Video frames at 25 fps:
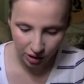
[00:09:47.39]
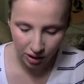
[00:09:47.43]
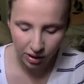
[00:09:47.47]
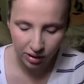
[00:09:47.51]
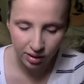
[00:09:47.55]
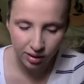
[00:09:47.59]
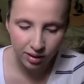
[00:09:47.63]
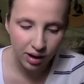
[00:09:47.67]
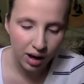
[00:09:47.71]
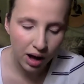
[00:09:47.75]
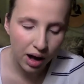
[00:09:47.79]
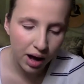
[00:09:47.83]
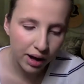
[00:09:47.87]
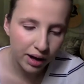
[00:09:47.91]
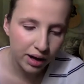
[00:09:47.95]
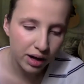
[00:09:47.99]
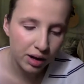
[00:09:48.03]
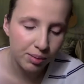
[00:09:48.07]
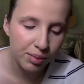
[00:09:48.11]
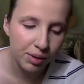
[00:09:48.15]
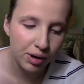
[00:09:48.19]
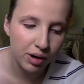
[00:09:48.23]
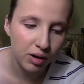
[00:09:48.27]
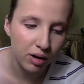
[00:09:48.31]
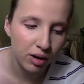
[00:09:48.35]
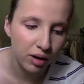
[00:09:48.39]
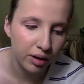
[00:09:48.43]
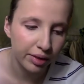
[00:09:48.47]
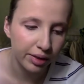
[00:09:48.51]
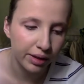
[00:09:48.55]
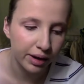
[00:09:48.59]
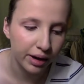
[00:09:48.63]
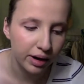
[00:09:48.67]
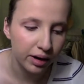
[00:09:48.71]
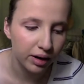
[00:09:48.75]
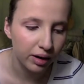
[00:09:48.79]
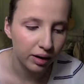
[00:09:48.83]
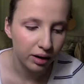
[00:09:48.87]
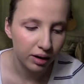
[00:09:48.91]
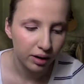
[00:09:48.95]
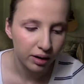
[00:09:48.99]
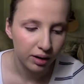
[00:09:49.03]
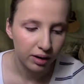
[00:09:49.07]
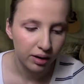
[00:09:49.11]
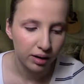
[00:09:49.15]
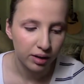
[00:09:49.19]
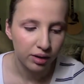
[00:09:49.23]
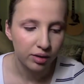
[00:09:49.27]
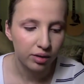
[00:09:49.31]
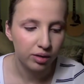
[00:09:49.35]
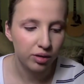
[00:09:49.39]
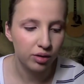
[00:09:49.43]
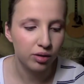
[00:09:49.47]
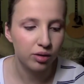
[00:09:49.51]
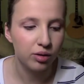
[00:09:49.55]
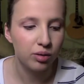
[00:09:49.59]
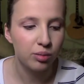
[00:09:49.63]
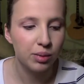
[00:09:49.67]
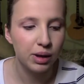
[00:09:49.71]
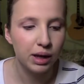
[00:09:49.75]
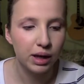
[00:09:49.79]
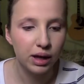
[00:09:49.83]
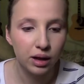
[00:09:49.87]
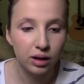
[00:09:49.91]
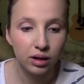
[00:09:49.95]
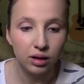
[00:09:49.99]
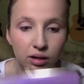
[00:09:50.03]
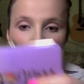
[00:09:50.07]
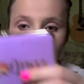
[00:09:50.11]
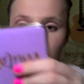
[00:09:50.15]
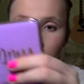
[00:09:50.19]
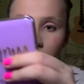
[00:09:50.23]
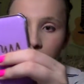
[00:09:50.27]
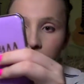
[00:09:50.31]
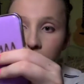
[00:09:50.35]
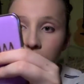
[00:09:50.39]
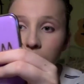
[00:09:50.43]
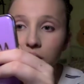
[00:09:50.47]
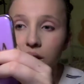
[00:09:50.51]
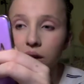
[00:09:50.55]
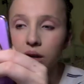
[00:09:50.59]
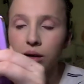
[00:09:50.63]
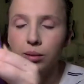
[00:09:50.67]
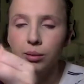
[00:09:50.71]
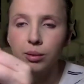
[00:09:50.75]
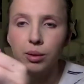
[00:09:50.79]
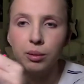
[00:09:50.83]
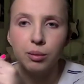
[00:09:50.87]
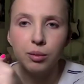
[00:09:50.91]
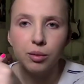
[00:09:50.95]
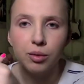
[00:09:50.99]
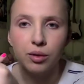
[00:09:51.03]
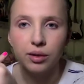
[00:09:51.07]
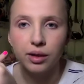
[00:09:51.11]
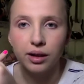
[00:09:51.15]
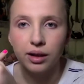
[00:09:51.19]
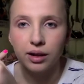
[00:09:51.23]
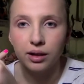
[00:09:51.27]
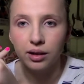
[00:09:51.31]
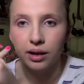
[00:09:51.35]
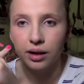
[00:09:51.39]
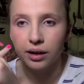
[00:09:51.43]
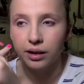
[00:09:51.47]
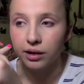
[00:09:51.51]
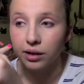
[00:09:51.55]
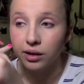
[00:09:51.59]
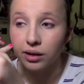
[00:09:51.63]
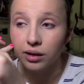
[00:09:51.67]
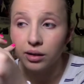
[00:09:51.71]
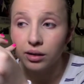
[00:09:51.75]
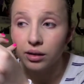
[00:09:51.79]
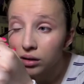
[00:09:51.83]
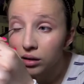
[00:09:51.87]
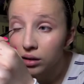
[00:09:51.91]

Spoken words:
a tiny bit on there to make it look a little bit more like liner.